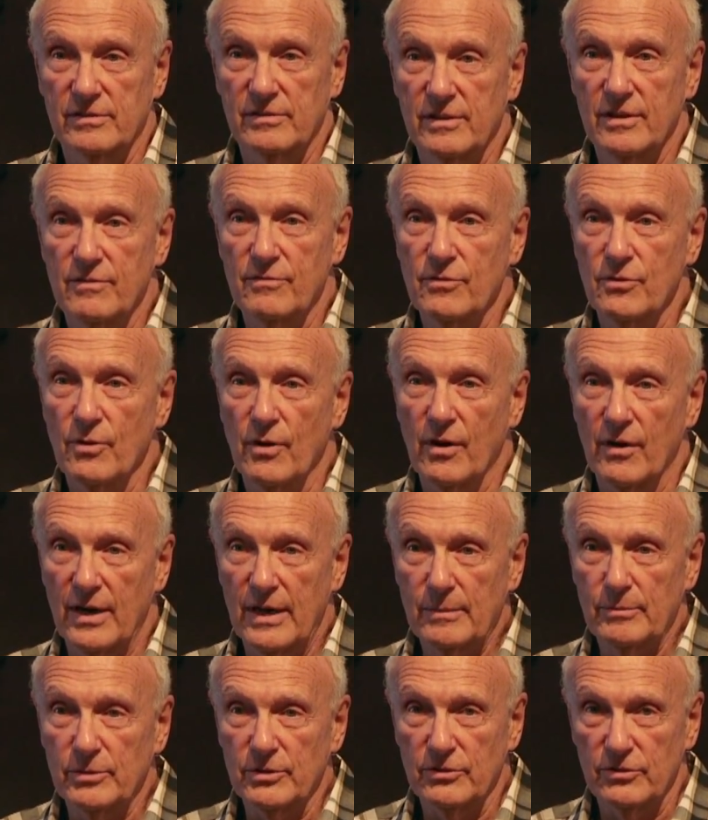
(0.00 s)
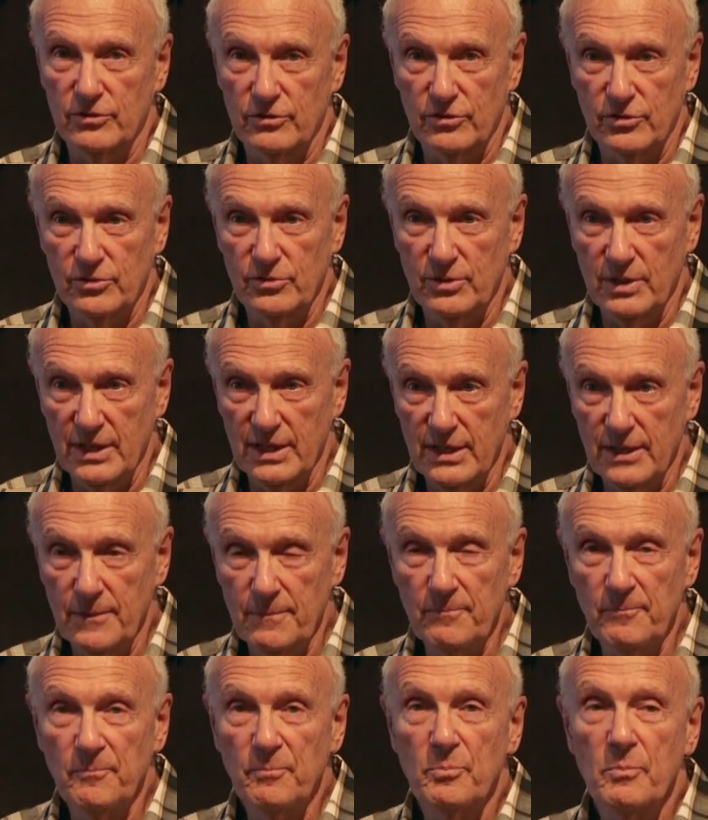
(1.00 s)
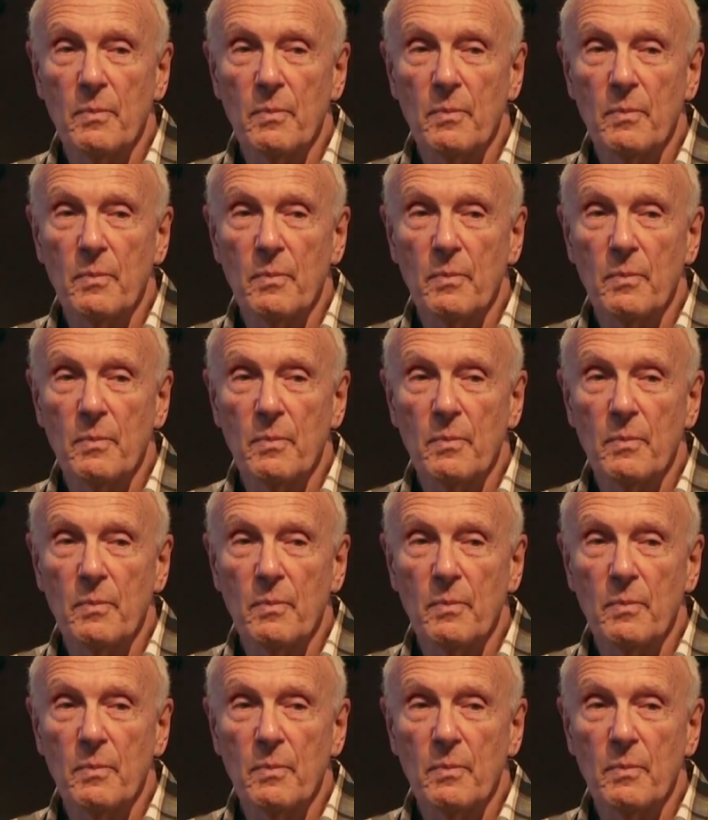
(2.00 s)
If you are able to tune in,